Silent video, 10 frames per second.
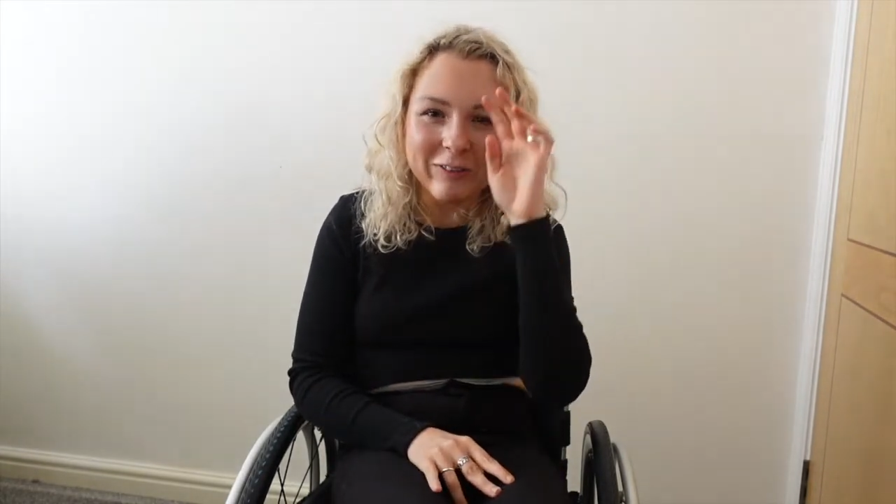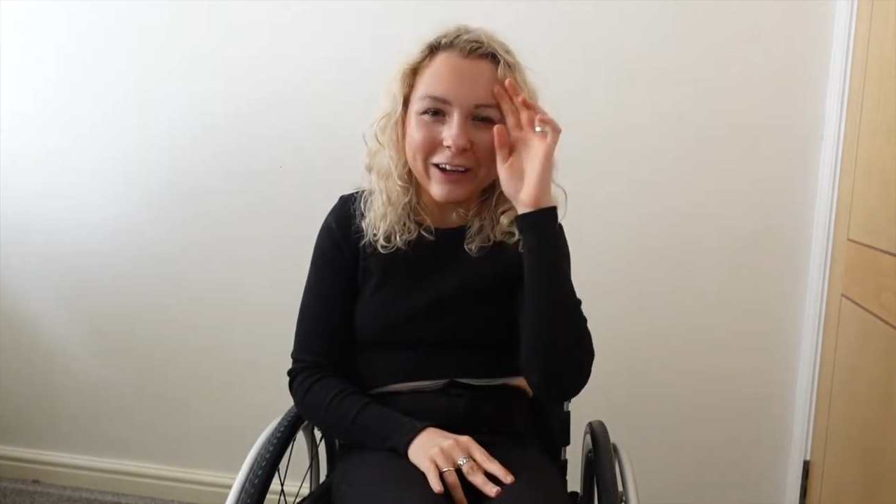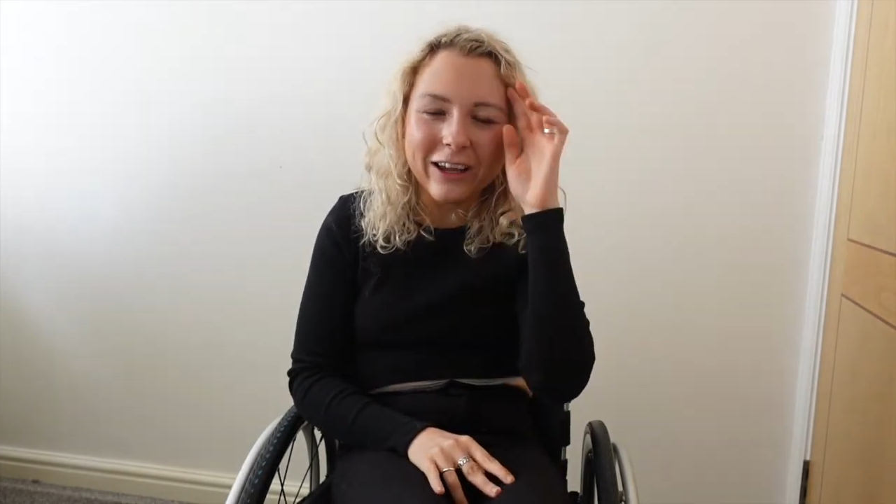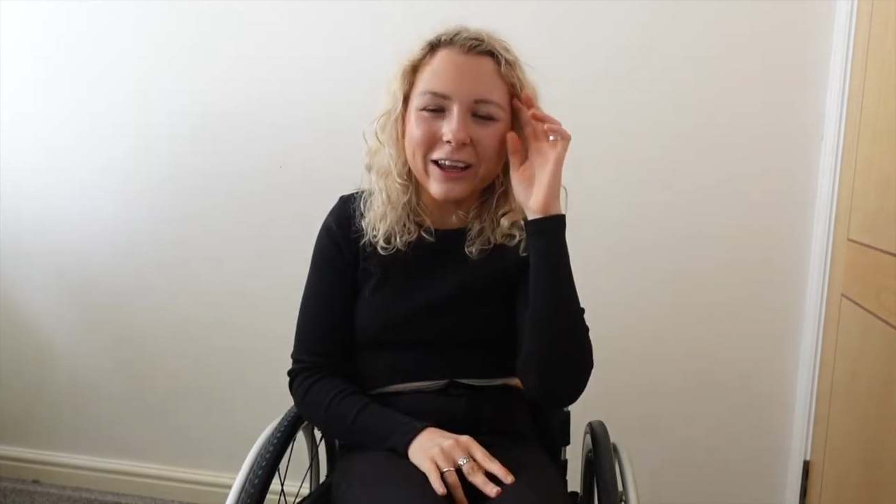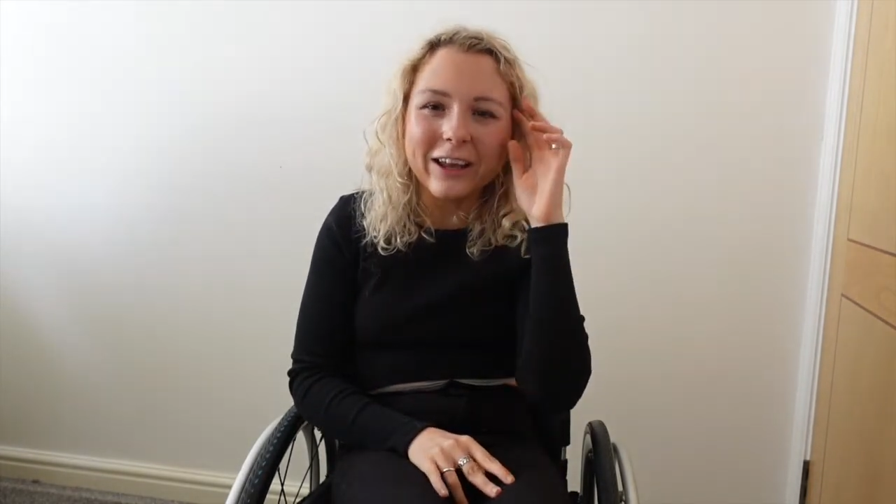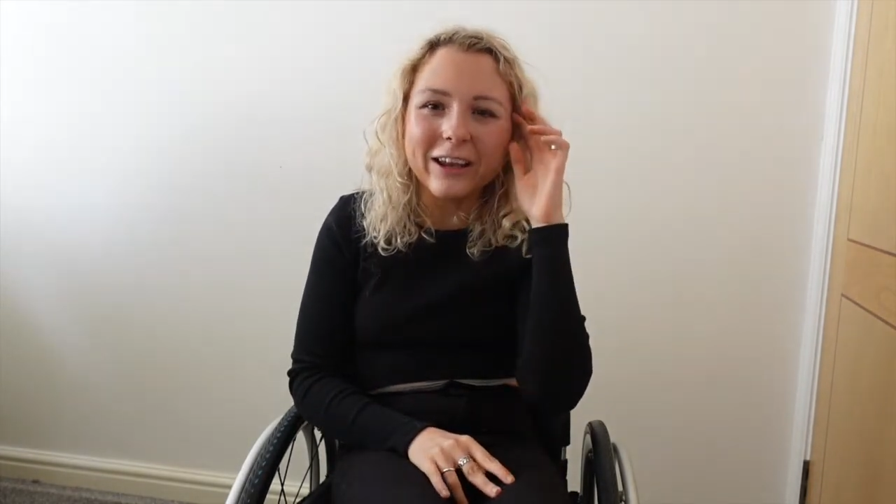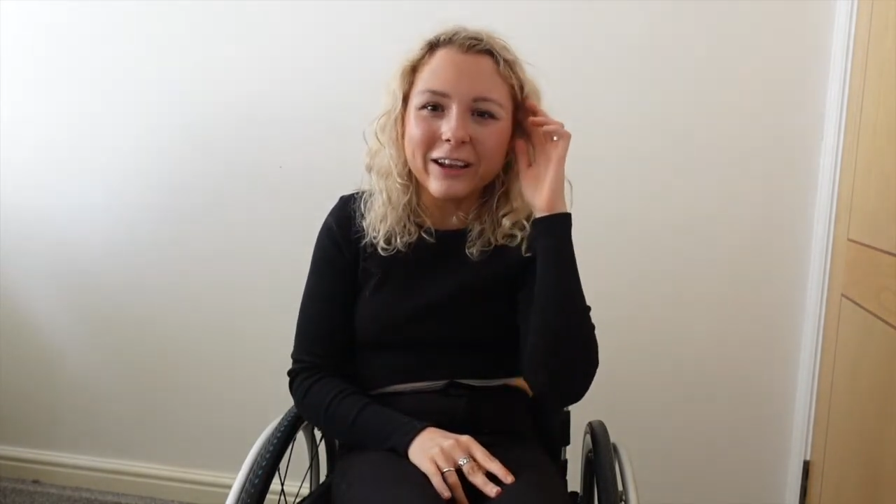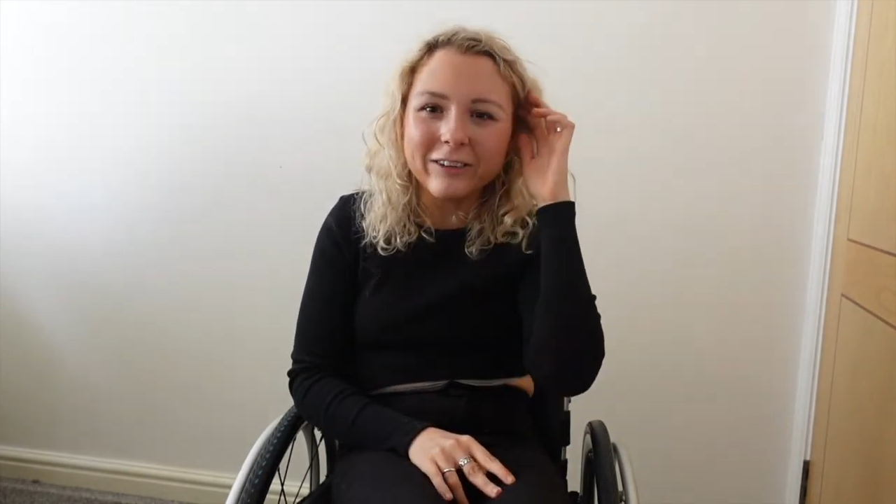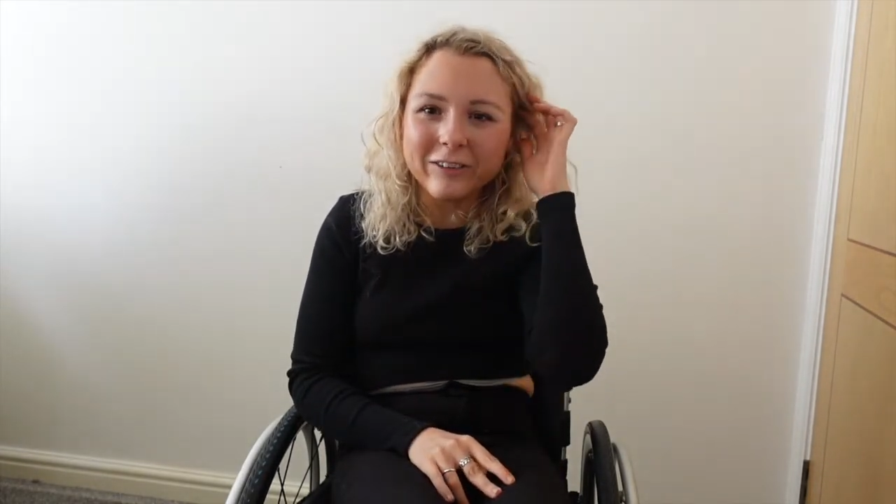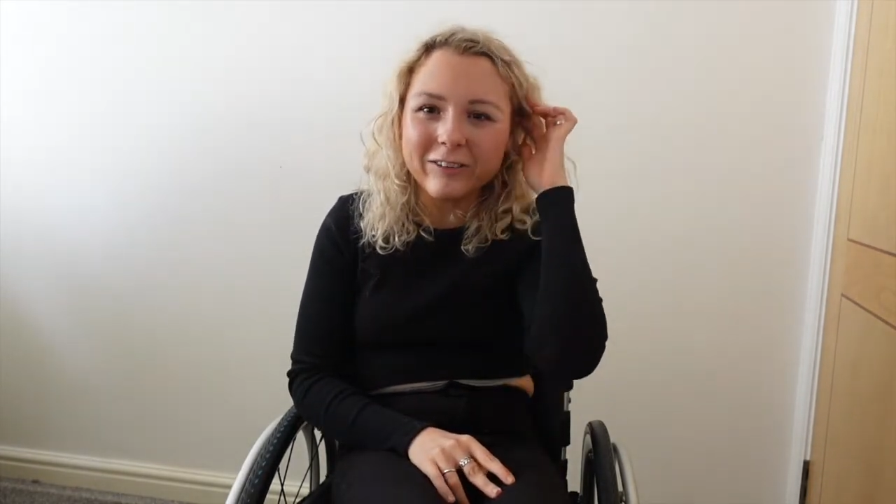
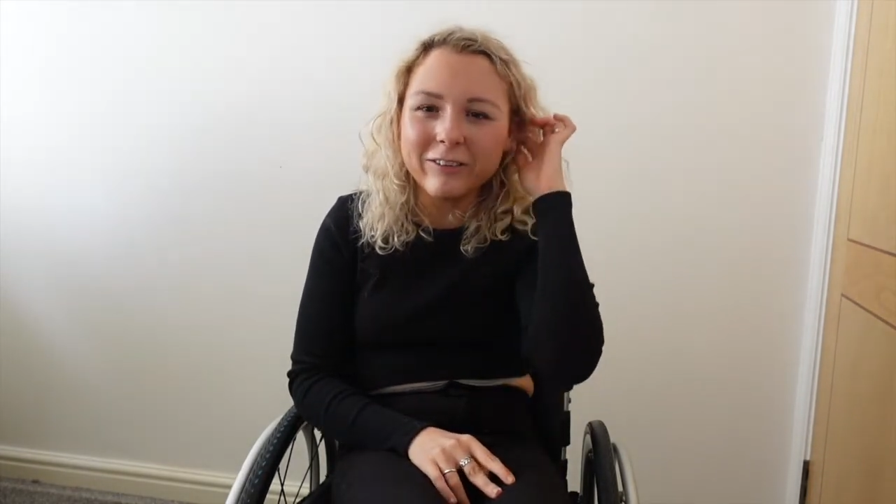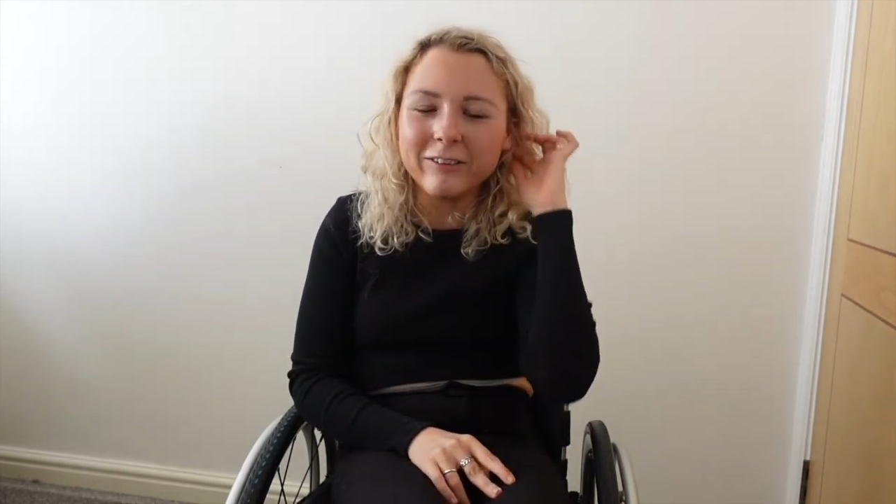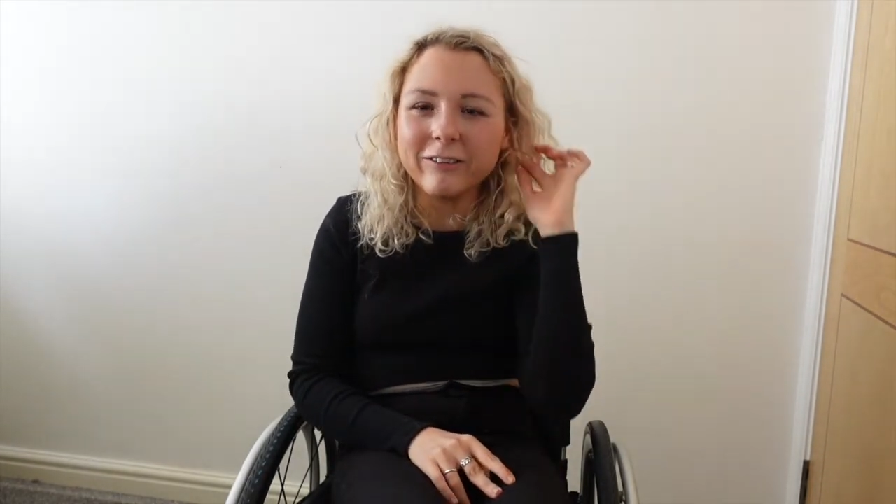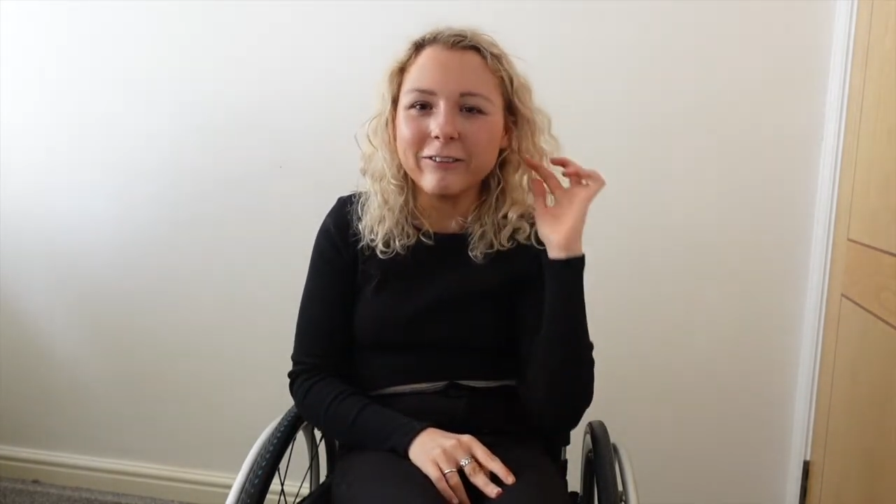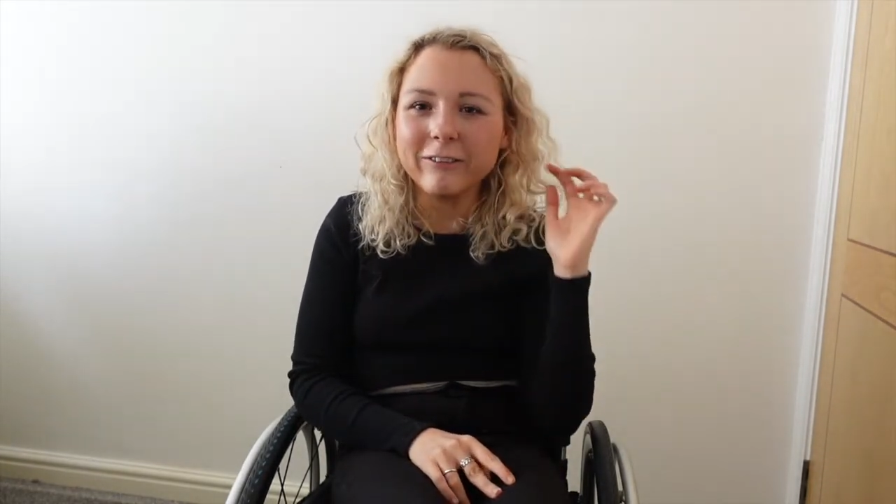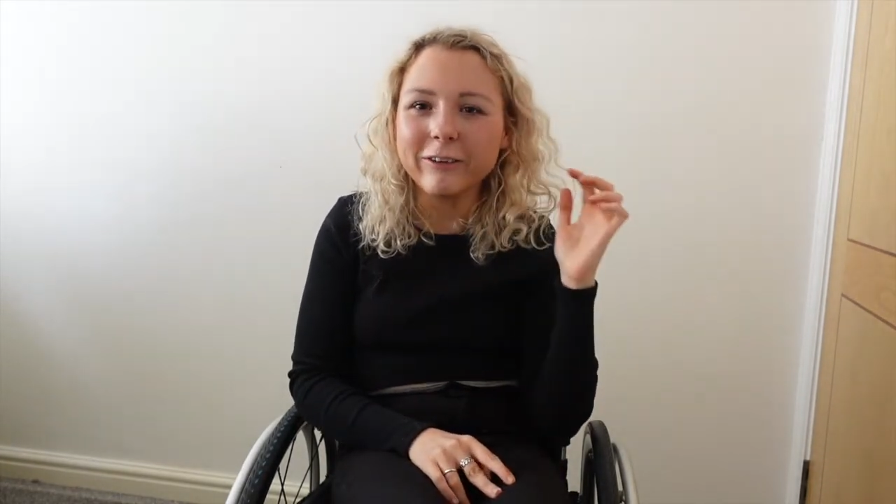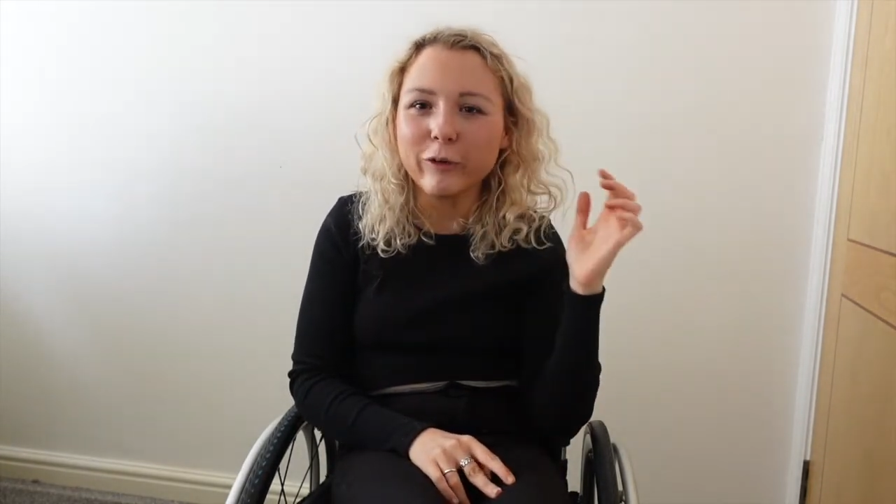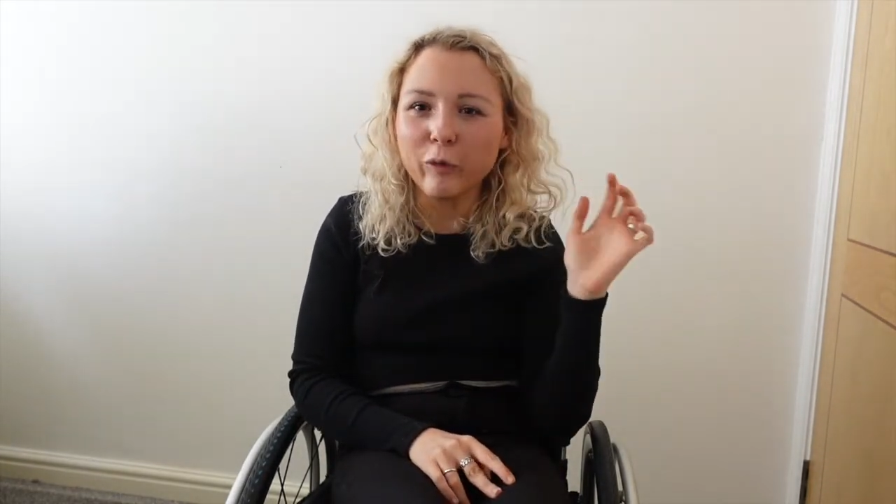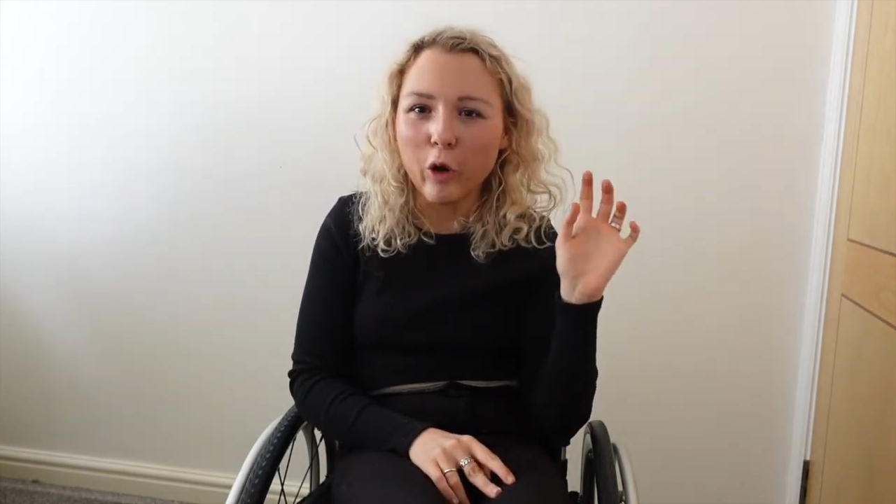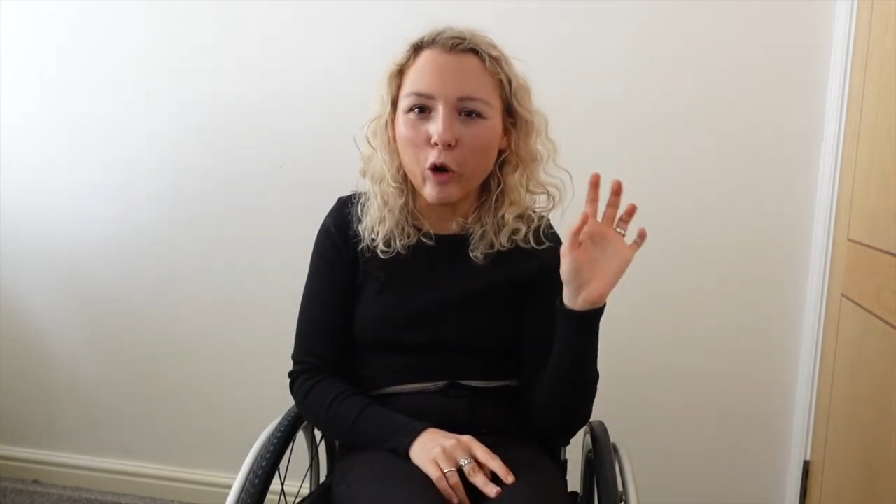waiting to
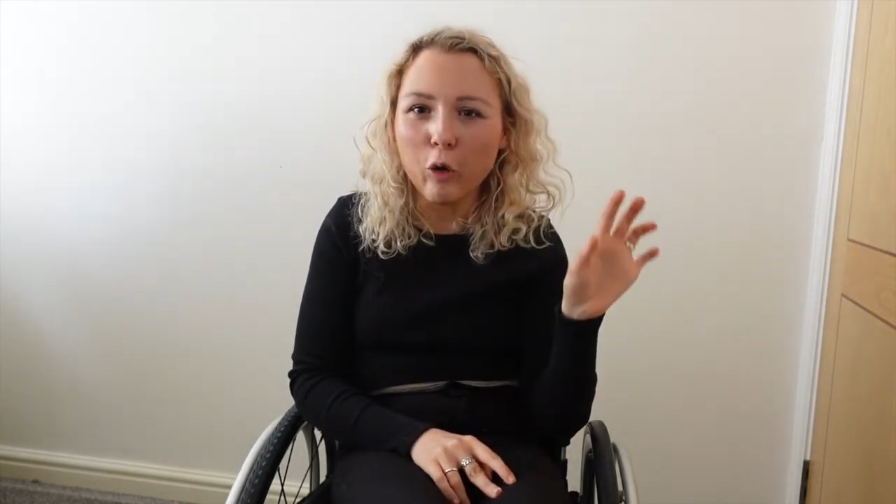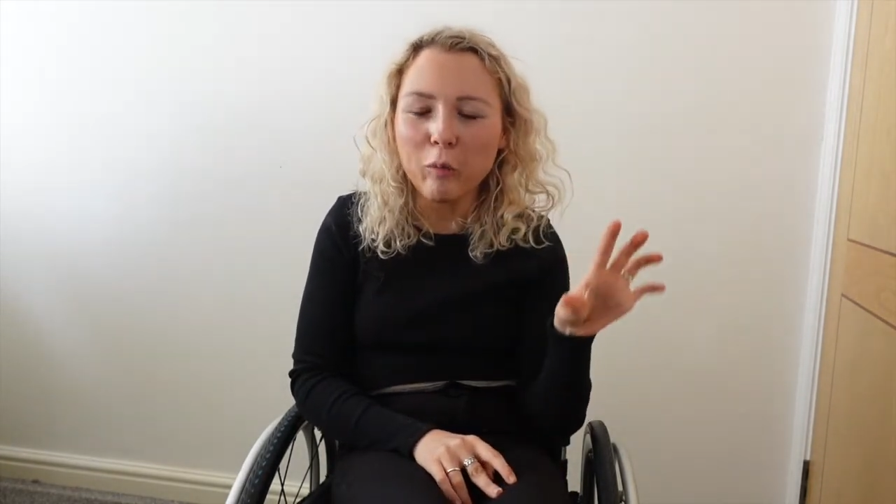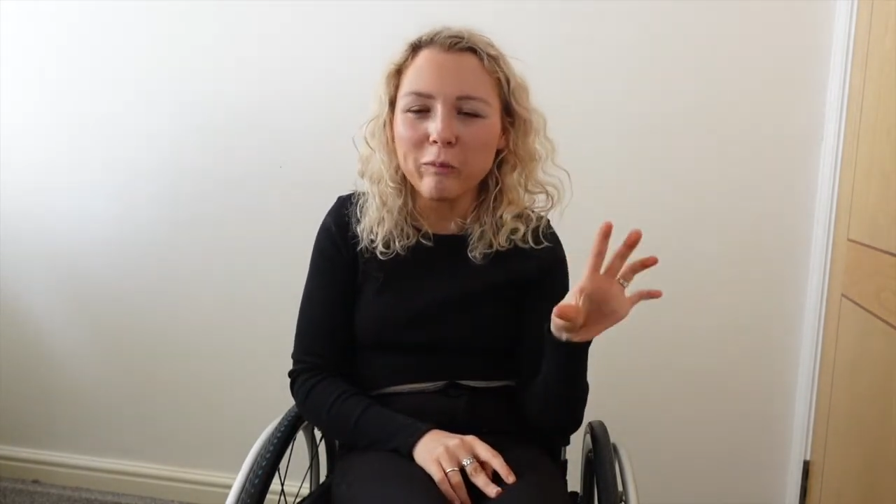go home,